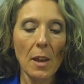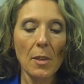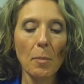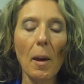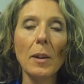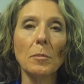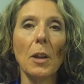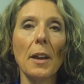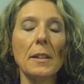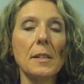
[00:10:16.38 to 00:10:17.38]
The bottom
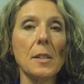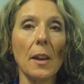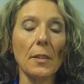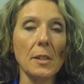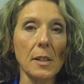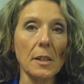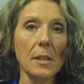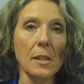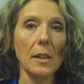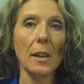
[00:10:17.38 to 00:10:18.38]
line is that the
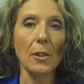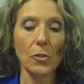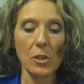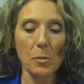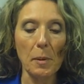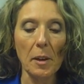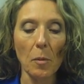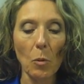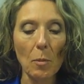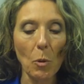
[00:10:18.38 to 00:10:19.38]
CDC has just
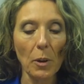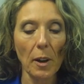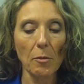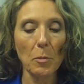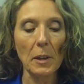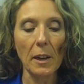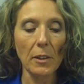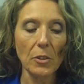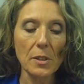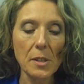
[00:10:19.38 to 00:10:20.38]
become one more government
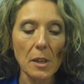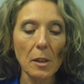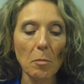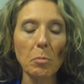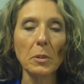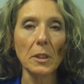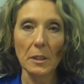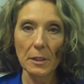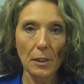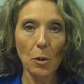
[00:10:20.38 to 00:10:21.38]
agency
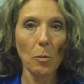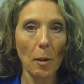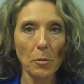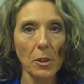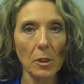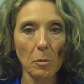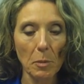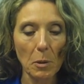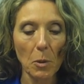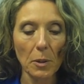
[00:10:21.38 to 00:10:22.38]
completely corrupted and
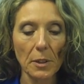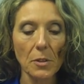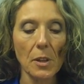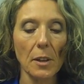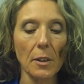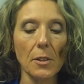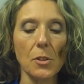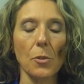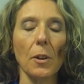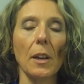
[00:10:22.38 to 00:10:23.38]
beholden to
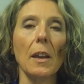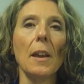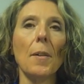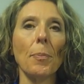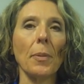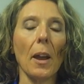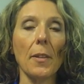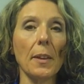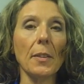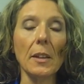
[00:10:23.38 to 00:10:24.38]
industry. I
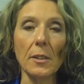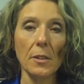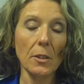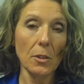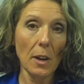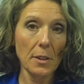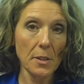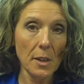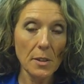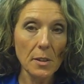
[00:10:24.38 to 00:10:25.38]
think the, the, United
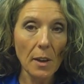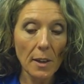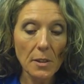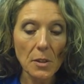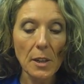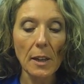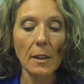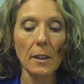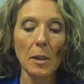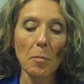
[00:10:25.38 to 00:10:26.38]
States does need
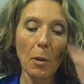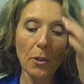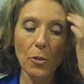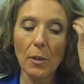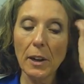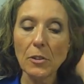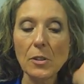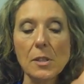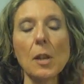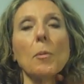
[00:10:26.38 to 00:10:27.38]
an impartial
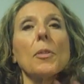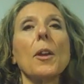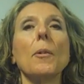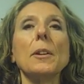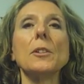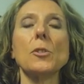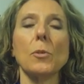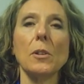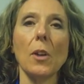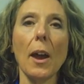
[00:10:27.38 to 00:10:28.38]
agency with no
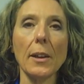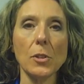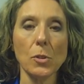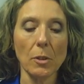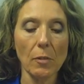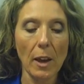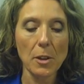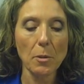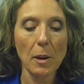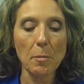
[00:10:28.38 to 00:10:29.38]
industry ties to
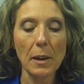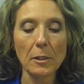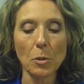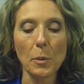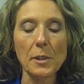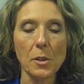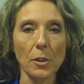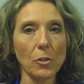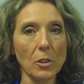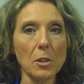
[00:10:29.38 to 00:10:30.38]
evaluate medical
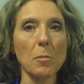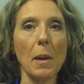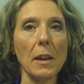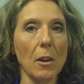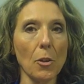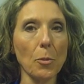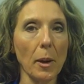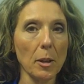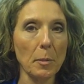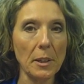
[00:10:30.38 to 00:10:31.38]
research and to make health
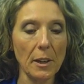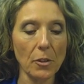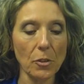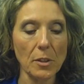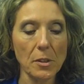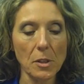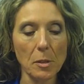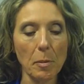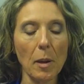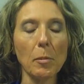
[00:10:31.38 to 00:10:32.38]
recommendations to the
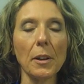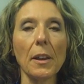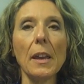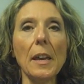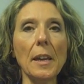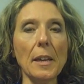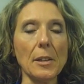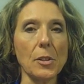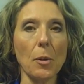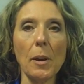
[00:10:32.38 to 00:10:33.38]
public.
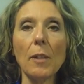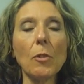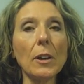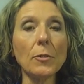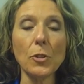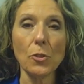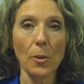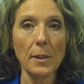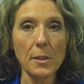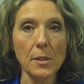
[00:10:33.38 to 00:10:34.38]
So we have one of two
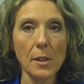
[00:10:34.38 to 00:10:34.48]
choices.